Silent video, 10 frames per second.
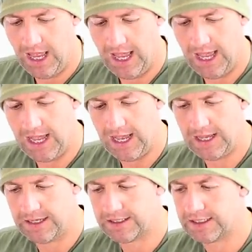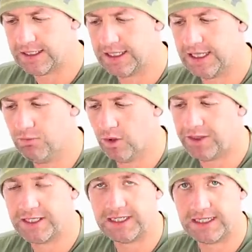And
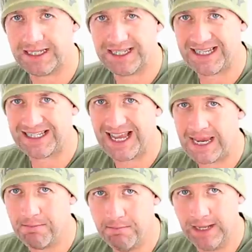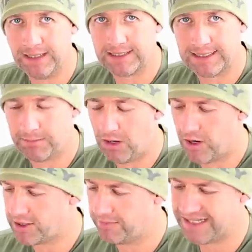what this is a milsim
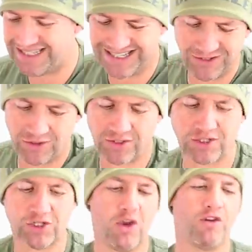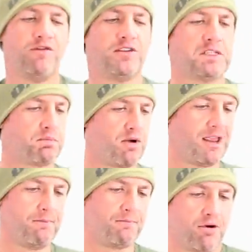item. This is not designed for
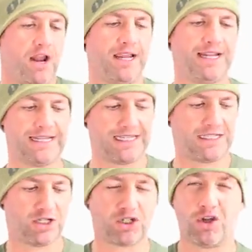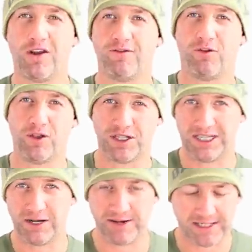spray and pray. This is designed for the
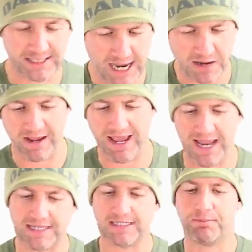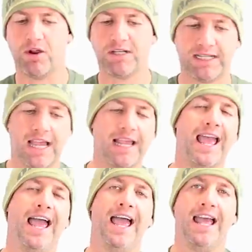serious gamer, hence the price tag
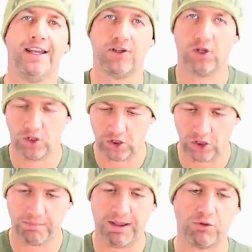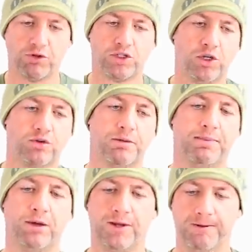and the components used to
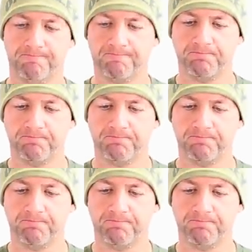build it.